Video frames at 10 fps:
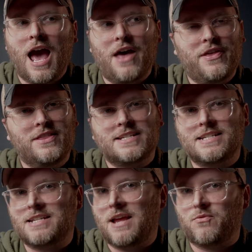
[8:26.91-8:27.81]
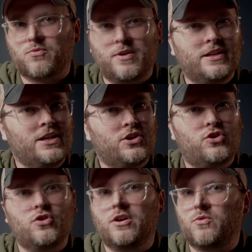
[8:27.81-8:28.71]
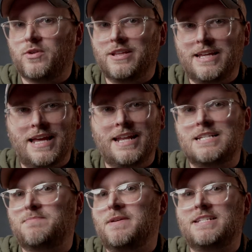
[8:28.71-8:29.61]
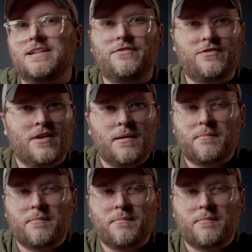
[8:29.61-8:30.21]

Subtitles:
I think this is a really good, really inexpensive,